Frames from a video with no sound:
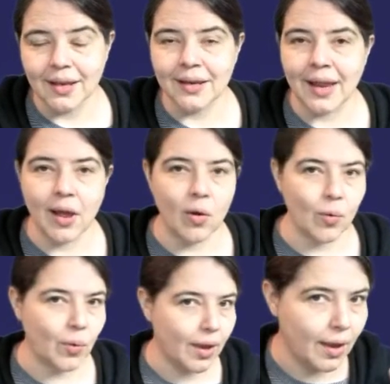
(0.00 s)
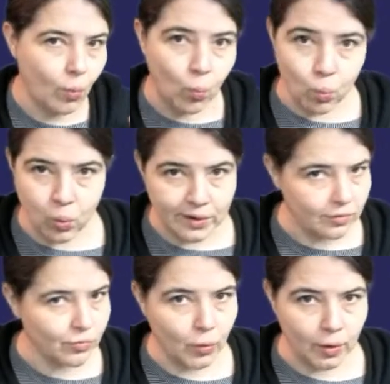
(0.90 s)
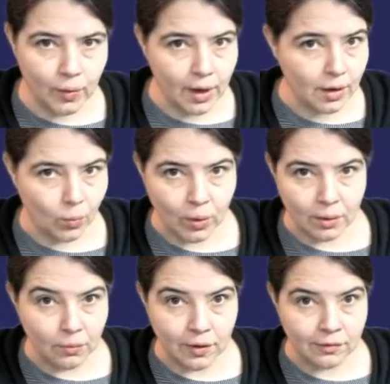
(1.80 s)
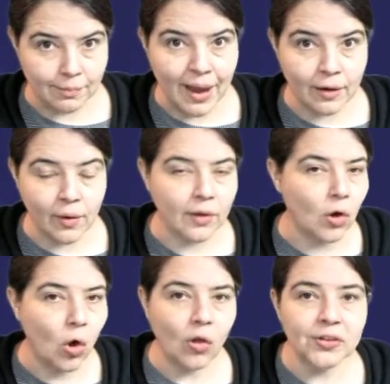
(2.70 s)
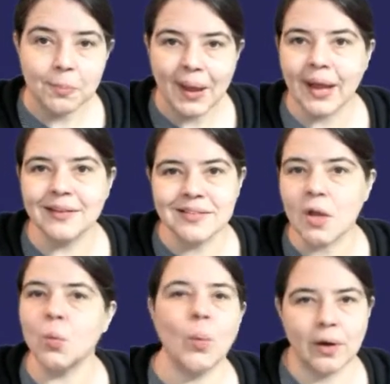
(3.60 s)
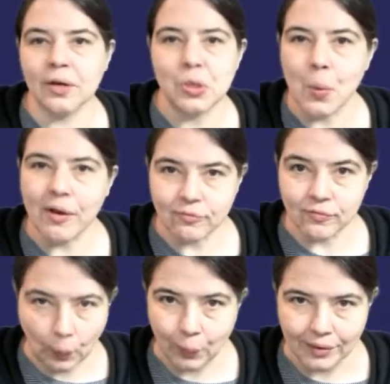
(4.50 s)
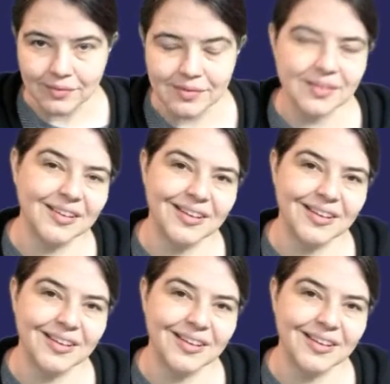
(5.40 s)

Now, what is foreground and what is background all depends on where you have focused.